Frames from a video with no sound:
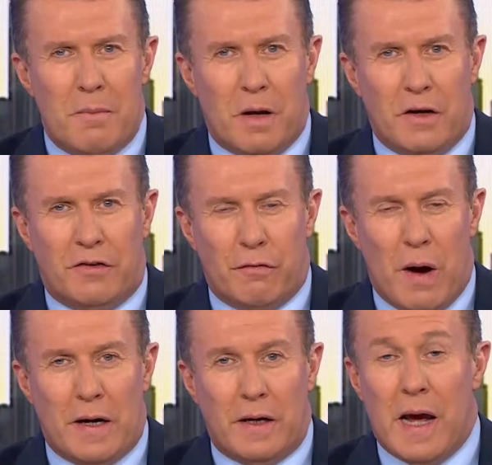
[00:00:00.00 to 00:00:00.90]
Police have
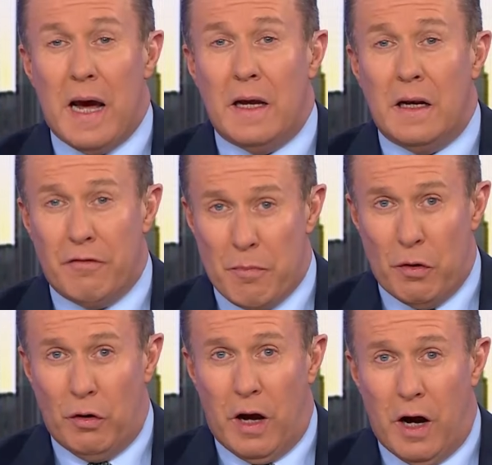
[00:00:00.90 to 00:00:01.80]
raided a
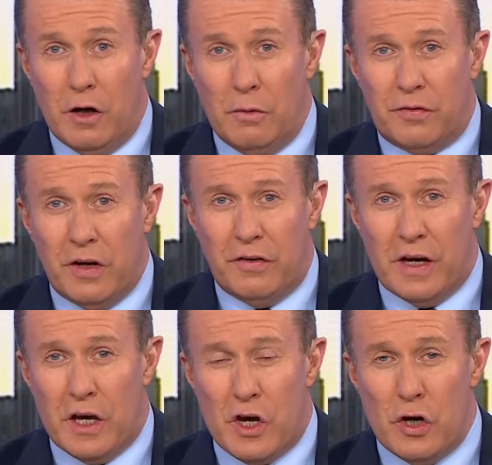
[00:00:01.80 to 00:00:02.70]
Liverpool home,
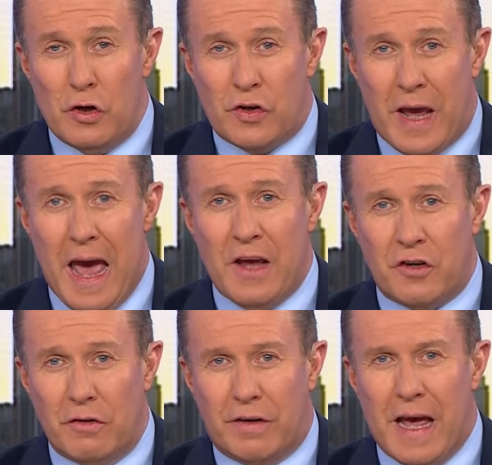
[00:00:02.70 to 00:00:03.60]
seizing a huge
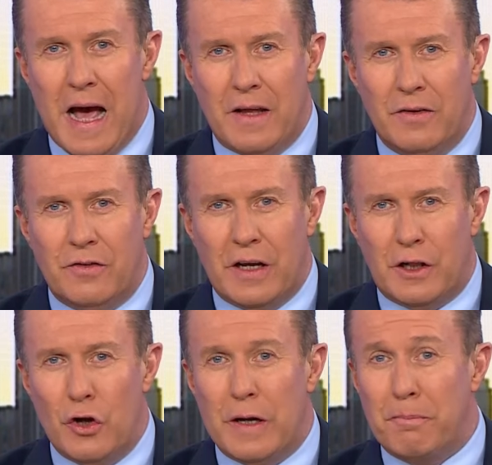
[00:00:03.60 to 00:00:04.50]
cache of guns,
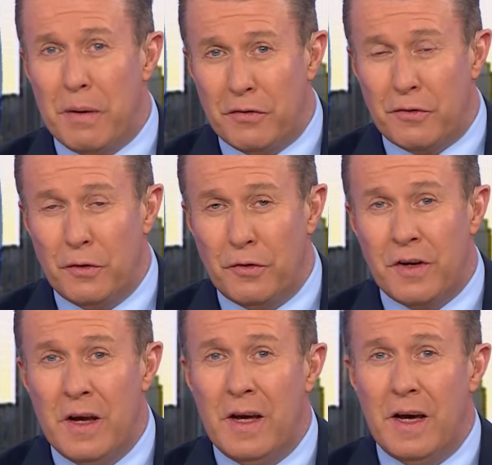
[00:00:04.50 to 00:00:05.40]
including
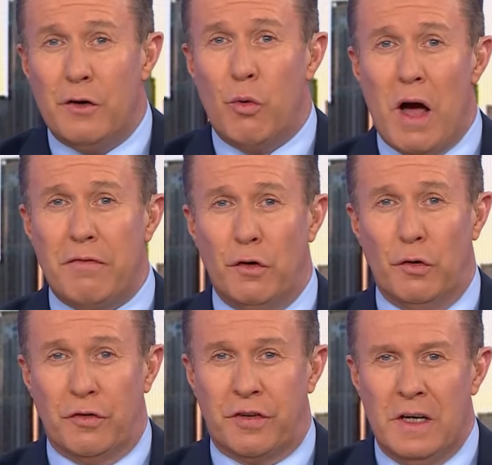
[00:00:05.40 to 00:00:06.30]
pistols and
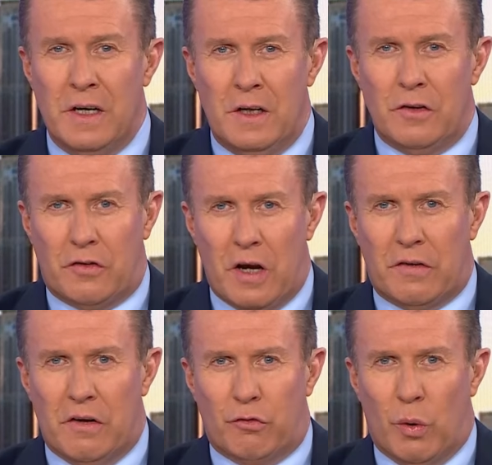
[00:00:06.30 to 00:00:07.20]
rifles.
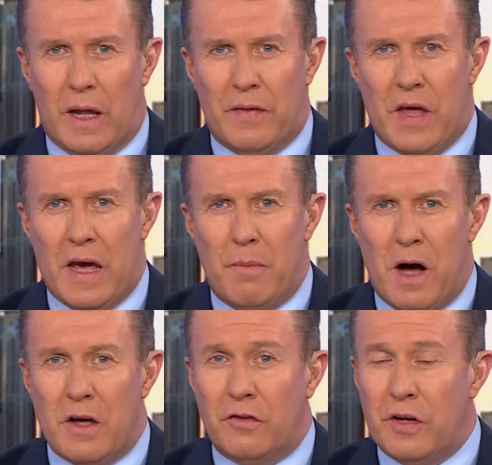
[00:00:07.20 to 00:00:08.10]
Detectives were led there
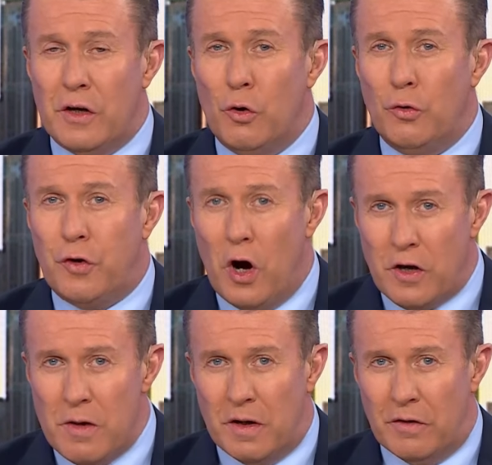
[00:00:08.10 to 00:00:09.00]
by a single
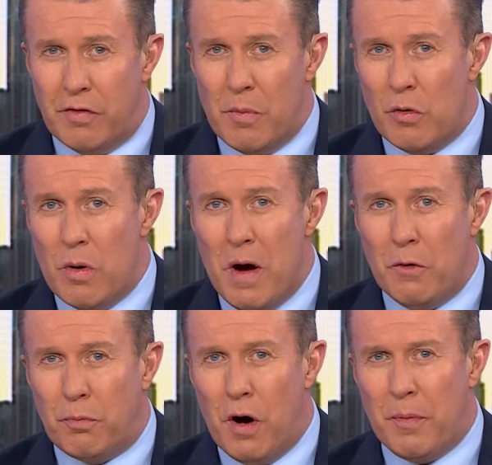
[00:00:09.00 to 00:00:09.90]
document from a
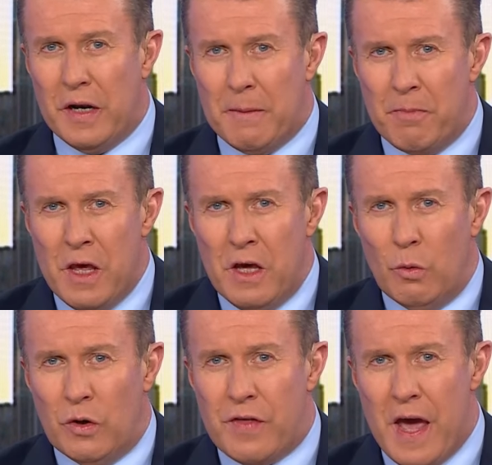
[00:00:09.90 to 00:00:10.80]
remote property,
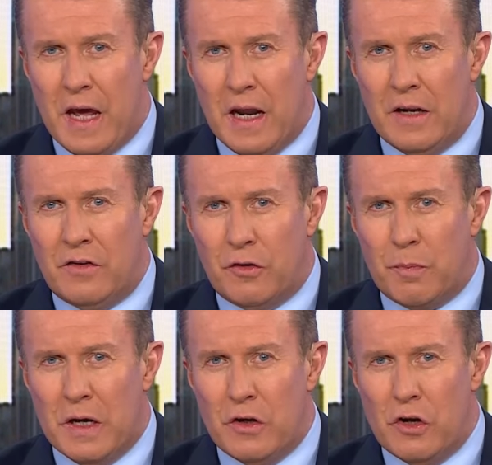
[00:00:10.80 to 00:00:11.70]
which they allege has
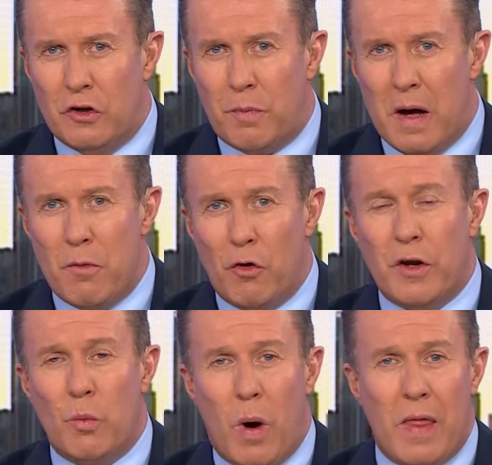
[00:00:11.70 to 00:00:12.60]
been used by more
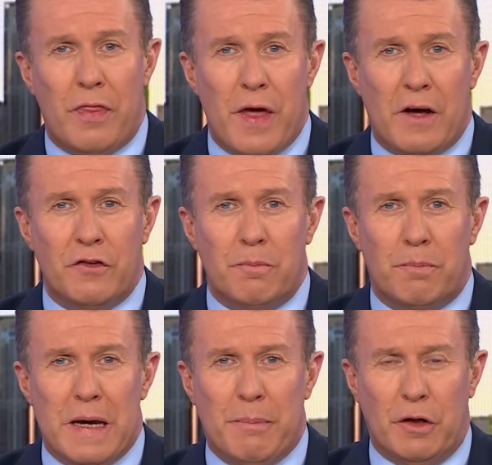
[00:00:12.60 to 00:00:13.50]
than 1,000
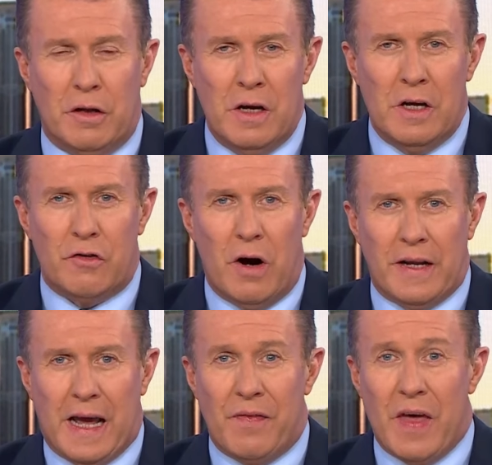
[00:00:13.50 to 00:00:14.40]
people
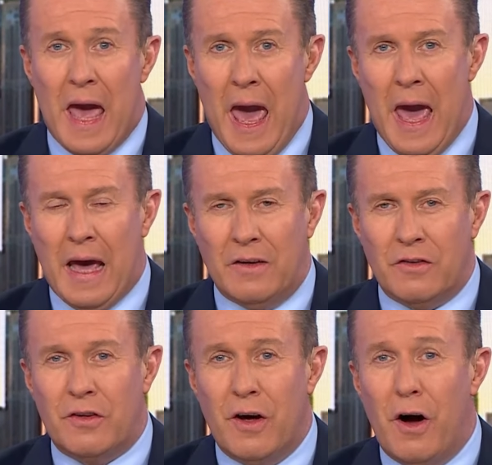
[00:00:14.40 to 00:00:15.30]
trying to get their
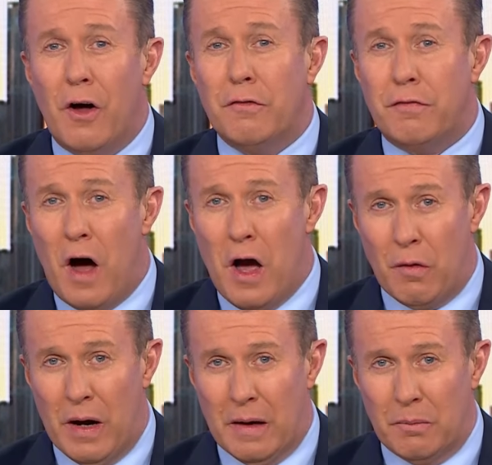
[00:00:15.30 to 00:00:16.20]
hands on
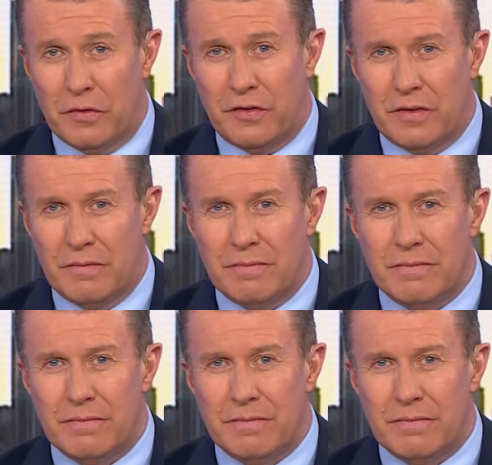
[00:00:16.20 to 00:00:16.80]
firearms.